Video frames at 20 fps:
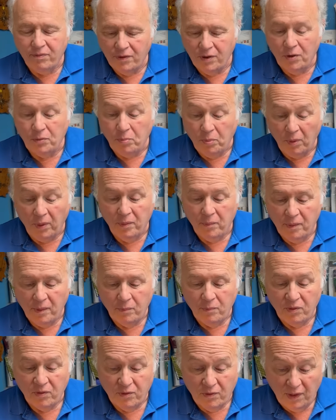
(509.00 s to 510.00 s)
good
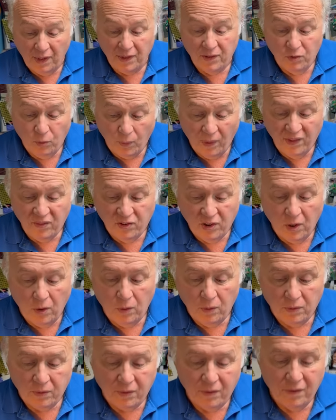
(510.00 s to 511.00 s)
premiums, like twice
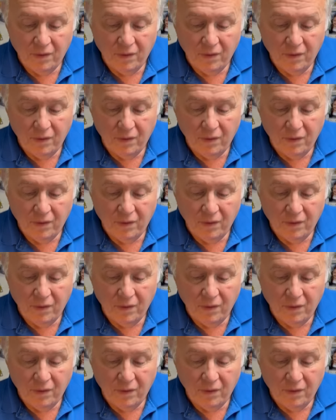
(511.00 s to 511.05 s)
gold.